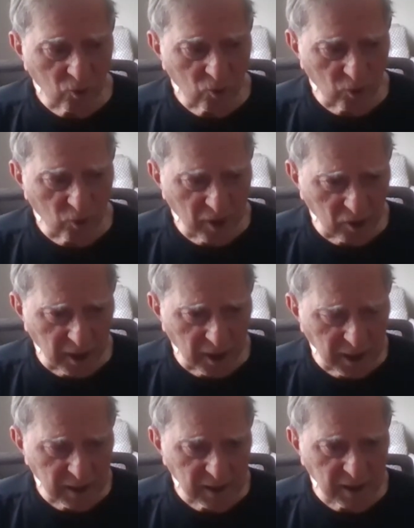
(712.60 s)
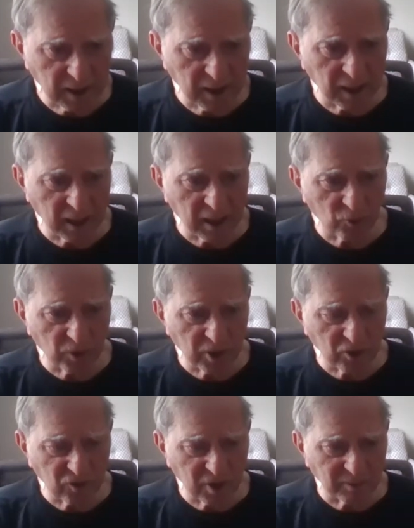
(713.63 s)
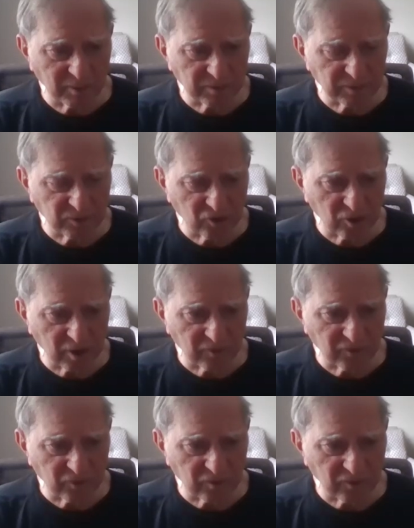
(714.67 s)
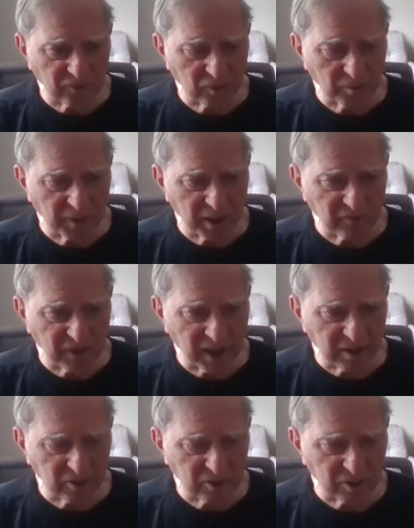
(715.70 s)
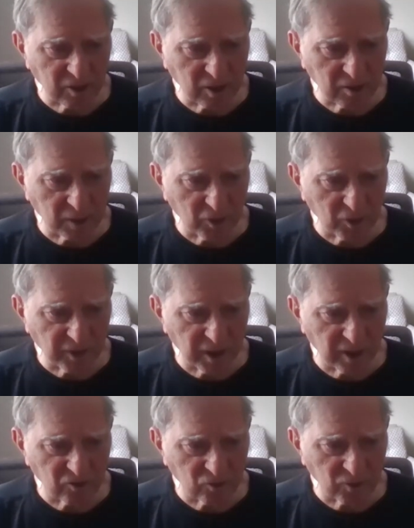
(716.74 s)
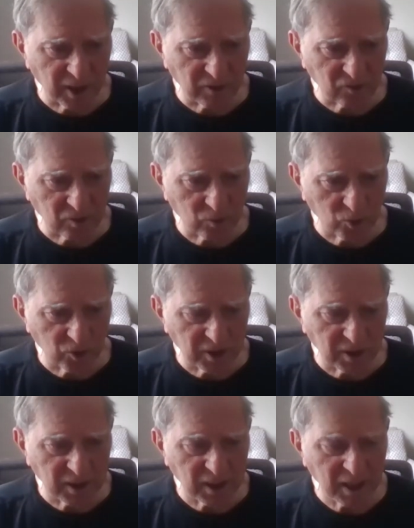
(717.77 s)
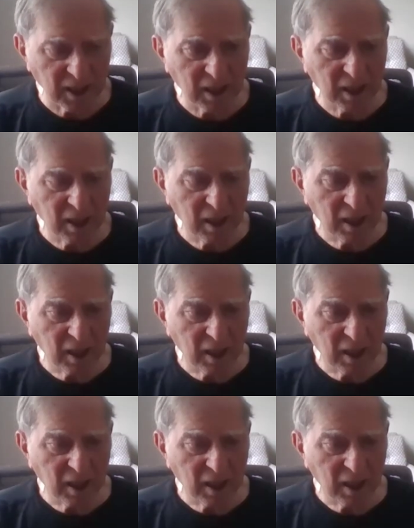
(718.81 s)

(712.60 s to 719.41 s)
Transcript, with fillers: rarely uh, we used them certainly for, for medevac on a couple occasions. We had some wounded. Mm